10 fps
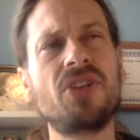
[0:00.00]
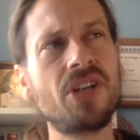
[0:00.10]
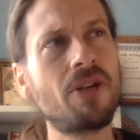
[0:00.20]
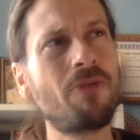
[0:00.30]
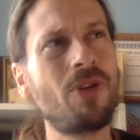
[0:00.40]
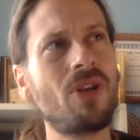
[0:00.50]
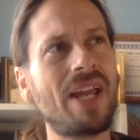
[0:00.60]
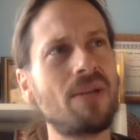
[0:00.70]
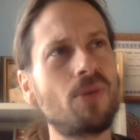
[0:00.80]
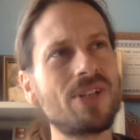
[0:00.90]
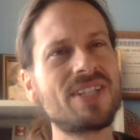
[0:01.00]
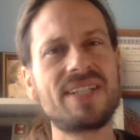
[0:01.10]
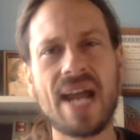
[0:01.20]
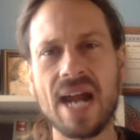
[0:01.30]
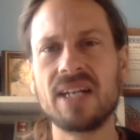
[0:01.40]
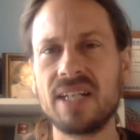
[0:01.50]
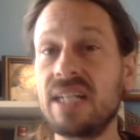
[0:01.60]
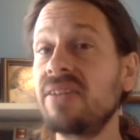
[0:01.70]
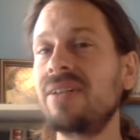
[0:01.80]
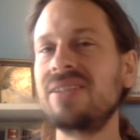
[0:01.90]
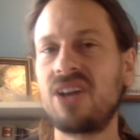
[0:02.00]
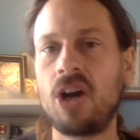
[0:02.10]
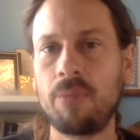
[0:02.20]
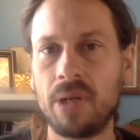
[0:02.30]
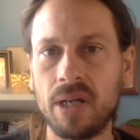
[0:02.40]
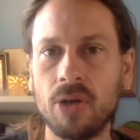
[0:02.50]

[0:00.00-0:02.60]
They're going to feel like more stagnant in their dharma